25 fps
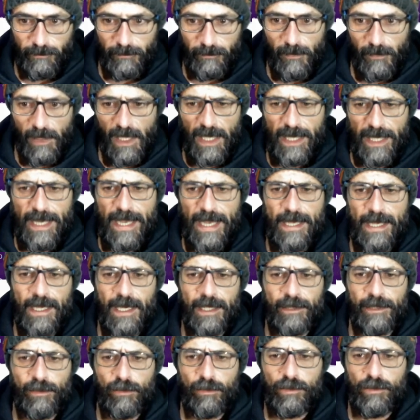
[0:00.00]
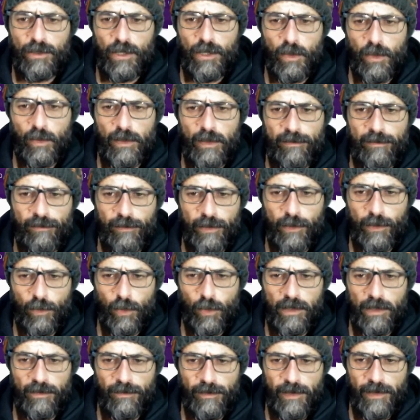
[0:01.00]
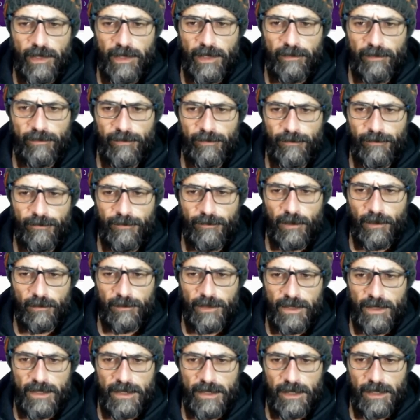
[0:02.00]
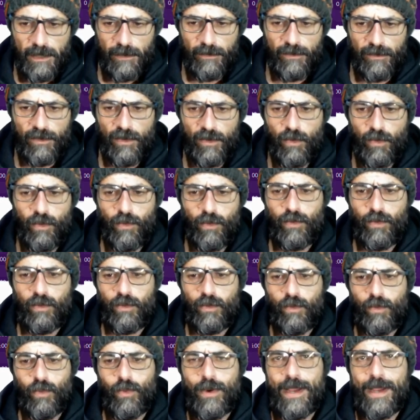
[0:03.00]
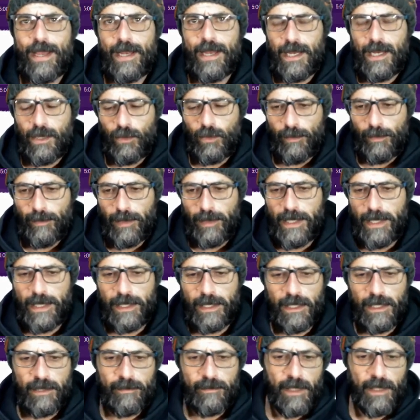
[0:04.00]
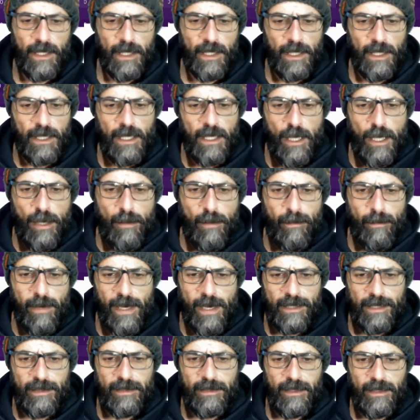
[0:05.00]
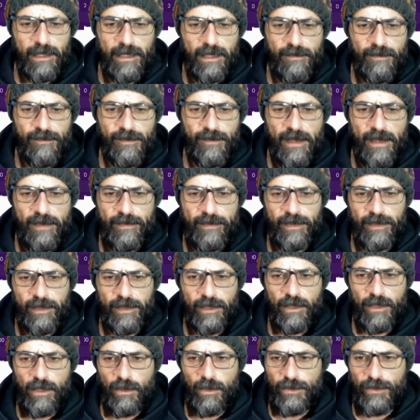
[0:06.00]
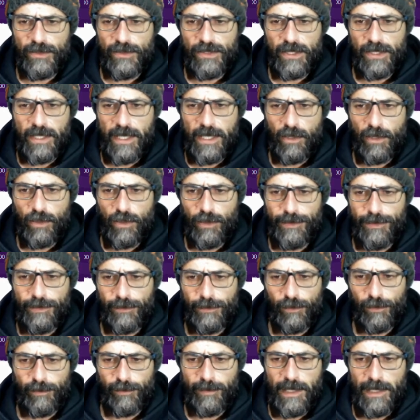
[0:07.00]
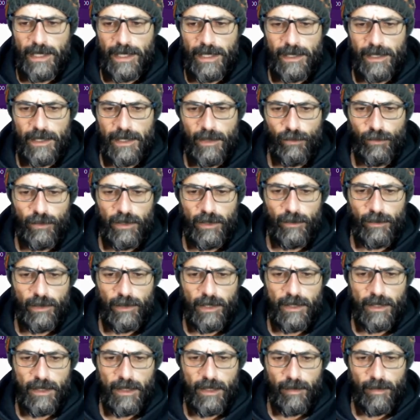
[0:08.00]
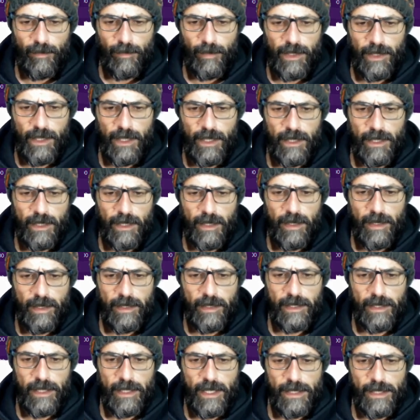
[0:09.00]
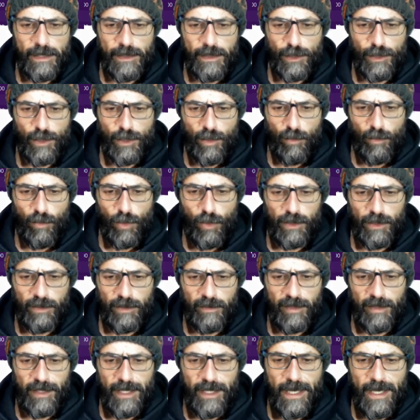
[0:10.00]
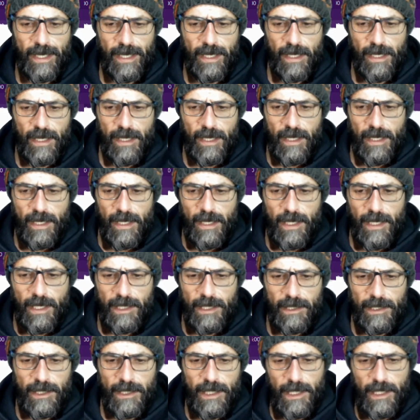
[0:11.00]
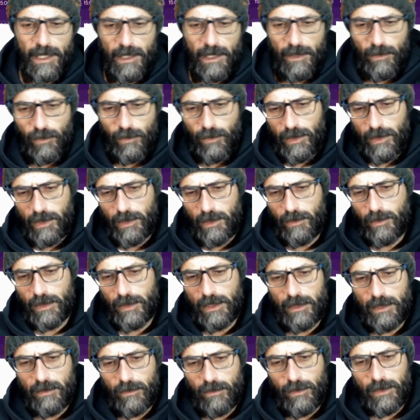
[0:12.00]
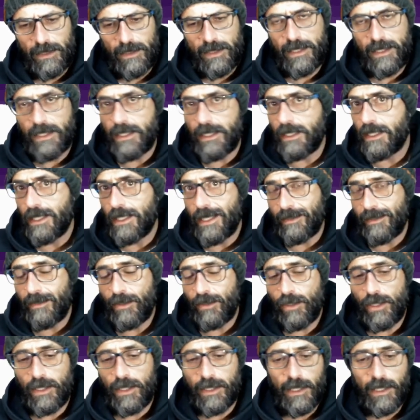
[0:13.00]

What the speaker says: Again, I don't know if we qualify from this round, when are we playing them, but if everything goes according to plan, we will come here against Monterrey, and then we'll see later on.